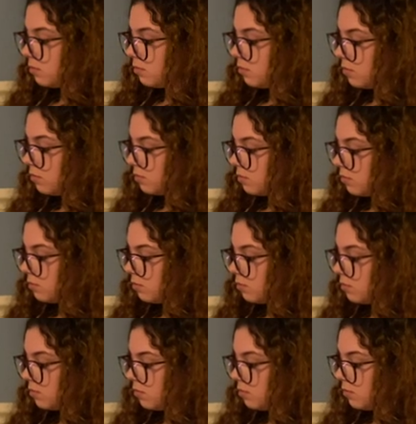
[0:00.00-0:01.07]

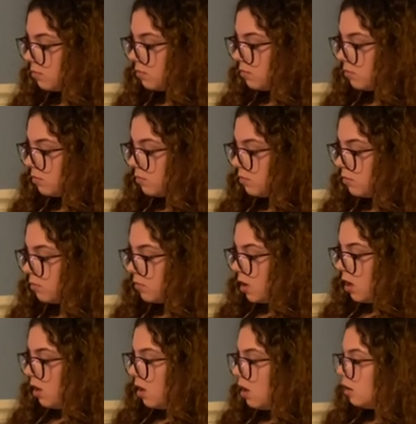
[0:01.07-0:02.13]

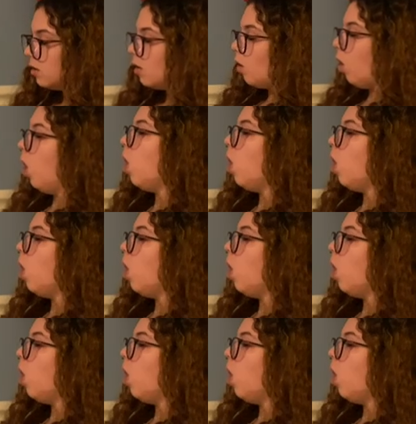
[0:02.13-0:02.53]
(silence)